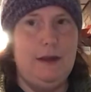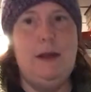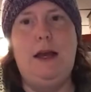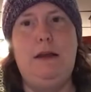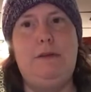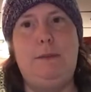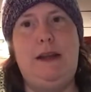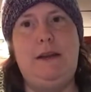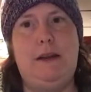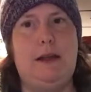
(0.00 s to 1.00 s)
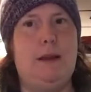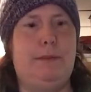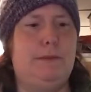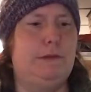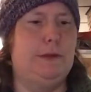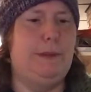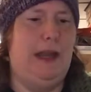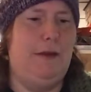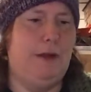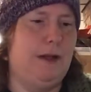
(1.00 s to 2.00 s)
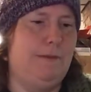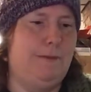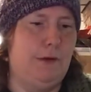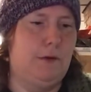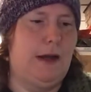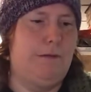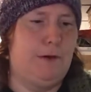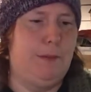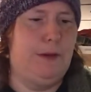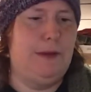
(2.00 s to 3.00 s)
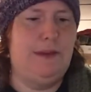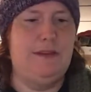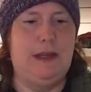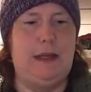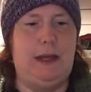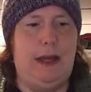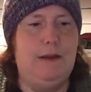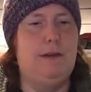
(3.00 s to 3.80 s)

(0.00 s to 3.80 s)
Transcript: I also made a couple more, but I haven't got them photographed or put on the site yet,